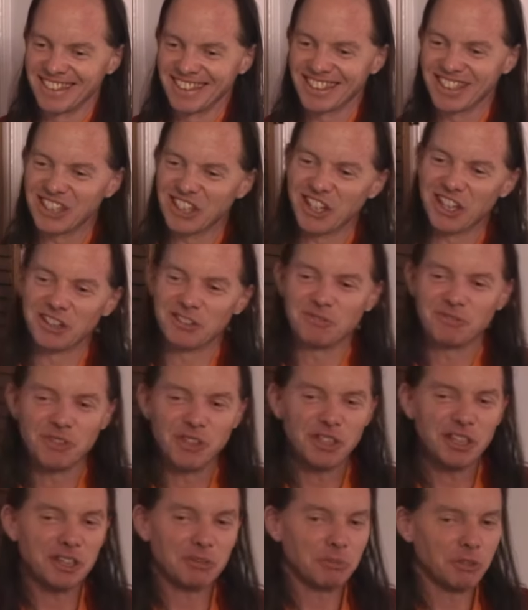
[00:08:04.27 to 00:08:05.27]
So
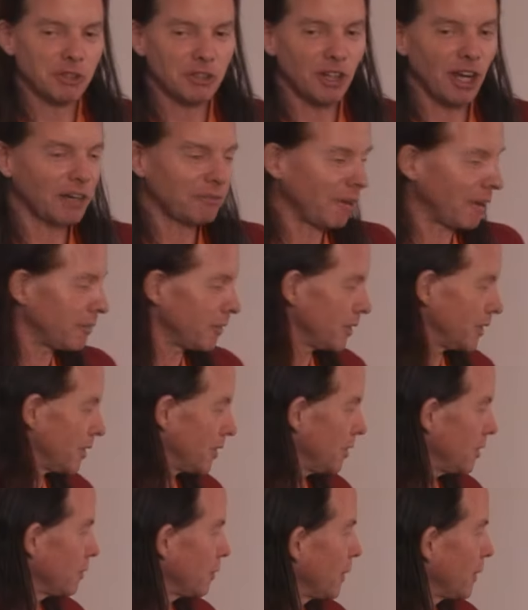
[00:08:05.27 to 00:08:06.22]
you can turn off after the third